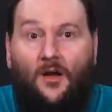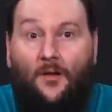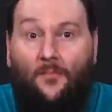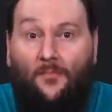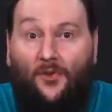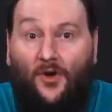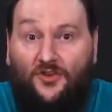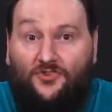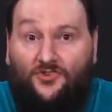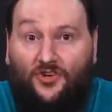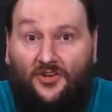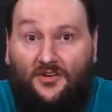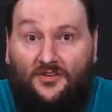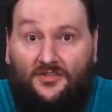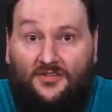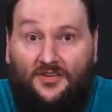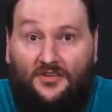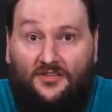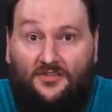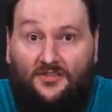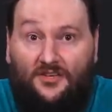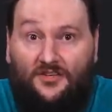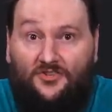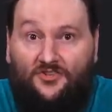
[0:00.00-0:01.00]
Projects
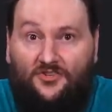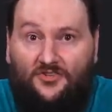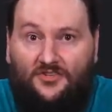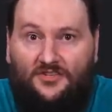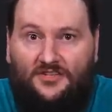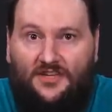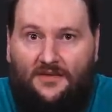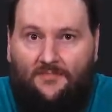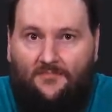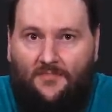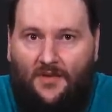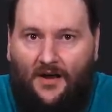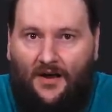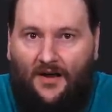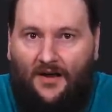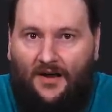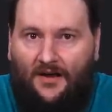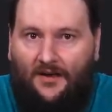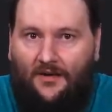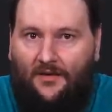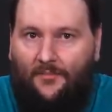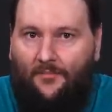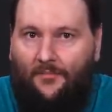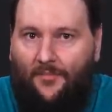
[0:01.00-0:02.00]
such as
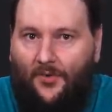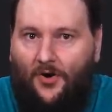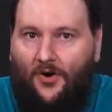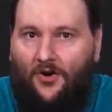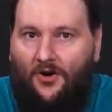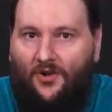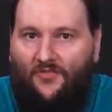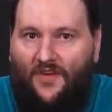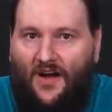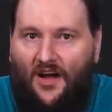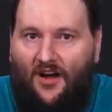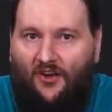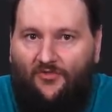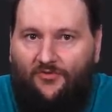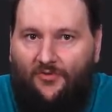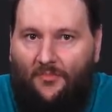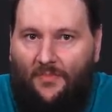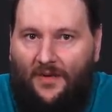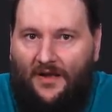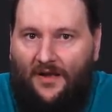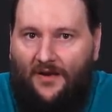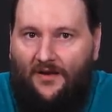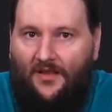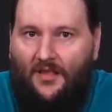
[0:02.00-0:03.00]
DeepMind and Bard of
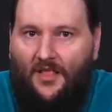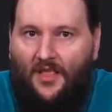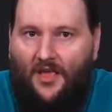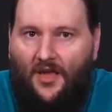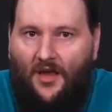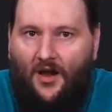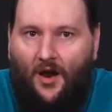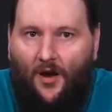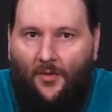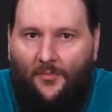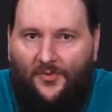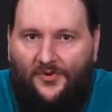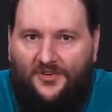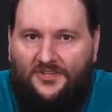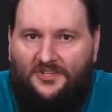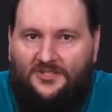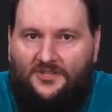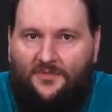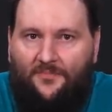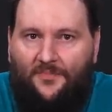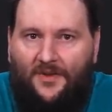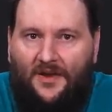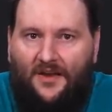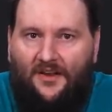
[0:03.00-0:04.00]
Alphabet are
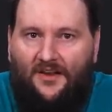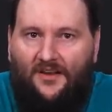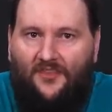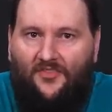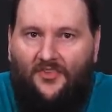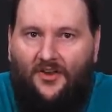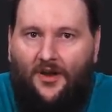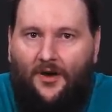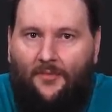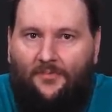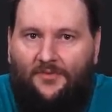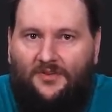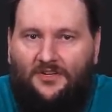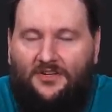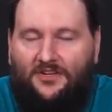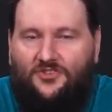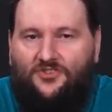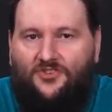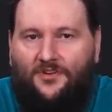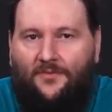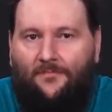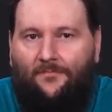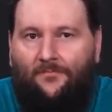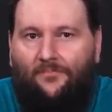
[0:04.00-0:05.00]
participating in the
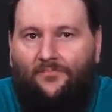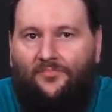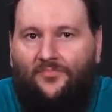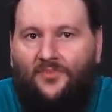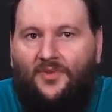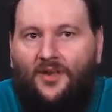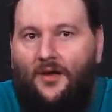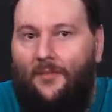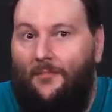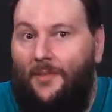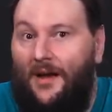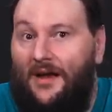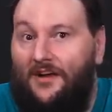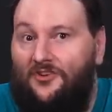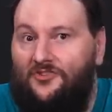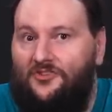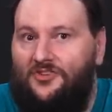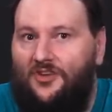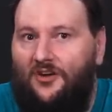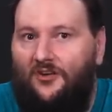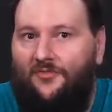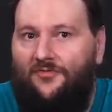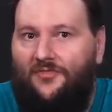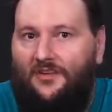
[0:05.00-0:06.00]
competition.
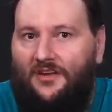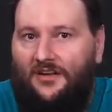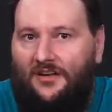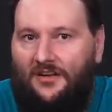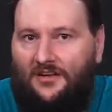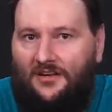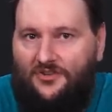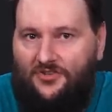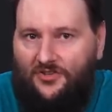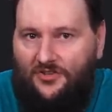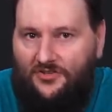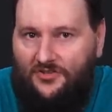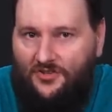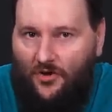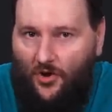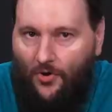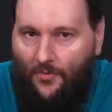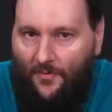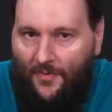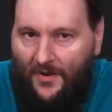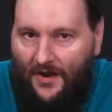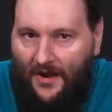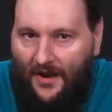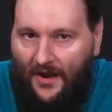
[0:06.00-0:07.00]
Microsoft, in addition to
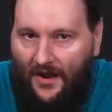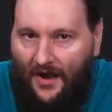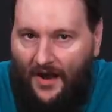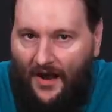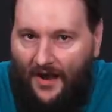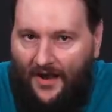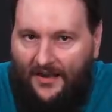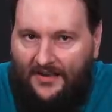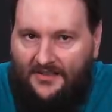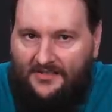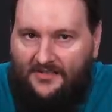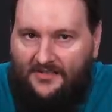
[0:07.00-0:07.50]
OpenAI,